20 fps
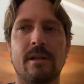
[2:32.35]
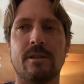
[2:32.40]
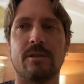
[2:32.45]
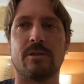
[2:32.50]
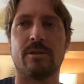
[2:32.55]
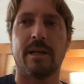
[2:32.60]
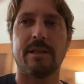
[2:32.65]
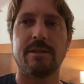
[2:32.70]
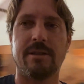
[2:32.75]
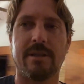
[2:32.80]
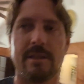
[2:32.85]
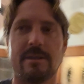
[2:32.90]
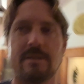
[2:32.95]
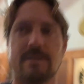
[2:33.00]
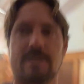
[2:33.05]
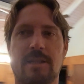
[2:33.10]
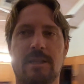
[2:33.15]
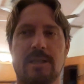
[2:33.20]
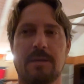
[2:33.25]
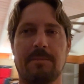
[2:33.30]
So as you can
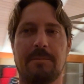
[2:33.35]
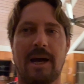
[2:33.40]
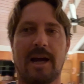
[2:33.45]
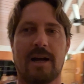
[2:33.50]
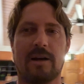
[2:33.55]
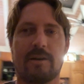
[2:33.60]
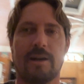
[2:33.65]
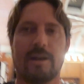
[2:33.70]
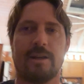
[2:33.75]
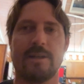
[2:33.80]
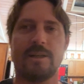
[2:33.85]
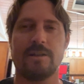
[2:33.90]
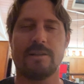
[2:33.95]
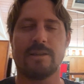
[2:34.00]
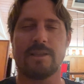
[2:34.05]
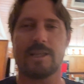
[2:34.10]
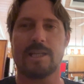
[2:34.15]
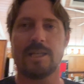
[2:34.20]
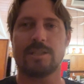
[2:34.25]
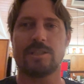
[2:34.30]
see in the background here in
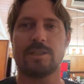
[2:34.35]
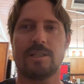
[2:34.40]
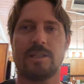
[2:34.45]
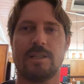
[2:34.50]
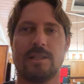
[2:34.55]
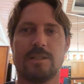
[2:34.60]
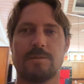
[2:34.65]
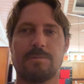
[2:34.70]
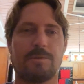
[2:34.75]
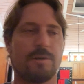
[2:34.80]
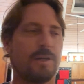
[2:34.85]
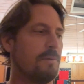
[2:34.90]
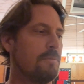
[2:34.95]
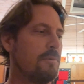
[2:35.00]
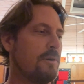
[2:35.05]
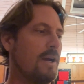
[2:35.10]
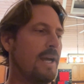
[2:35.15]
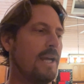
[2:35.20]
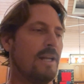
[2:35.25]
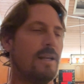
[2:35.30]
the kitchen, it's pretty
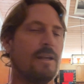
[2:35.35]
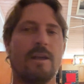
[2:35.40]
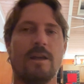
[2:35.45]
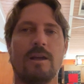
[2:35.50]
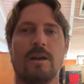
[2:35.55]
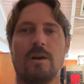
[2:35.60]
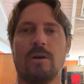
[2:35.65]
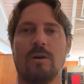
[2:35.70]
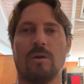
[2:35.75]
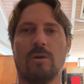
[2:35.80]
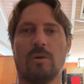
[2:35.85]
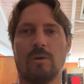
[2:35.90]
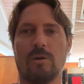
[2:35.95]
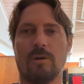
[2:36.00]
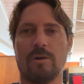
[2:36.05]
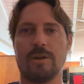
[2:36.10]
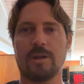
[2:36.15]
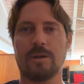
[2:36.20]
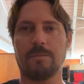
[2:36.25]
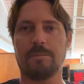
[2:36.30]
bright. Or
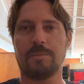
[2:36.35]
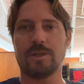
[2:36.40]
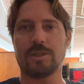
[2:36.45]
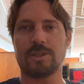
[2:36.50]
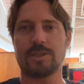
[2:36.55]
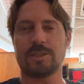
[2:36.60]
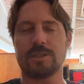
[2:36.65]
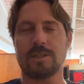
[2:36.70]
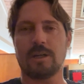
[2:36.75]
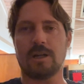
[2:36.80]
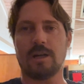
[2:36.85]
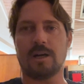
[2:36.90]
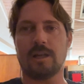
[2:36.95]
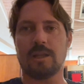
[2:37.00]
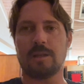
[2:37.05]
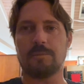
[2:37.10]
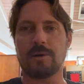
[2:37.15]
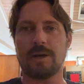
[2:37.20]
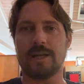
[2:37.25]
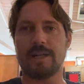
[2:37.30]
you can push
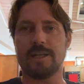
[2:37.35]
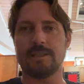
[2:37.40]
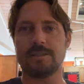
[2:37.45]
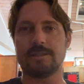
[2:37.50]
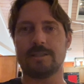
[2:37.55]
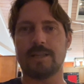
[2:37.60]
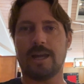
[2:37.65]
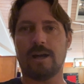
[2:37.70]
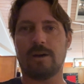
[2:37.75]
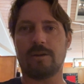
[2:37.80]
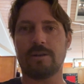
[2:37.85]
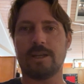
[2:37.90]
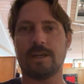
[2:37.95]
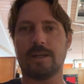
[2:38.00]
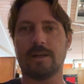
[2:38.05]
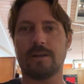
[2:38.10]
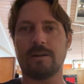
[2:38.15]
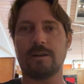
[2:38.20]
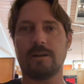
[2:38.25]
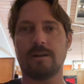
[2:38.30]
the brightness down
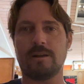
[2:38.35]
here.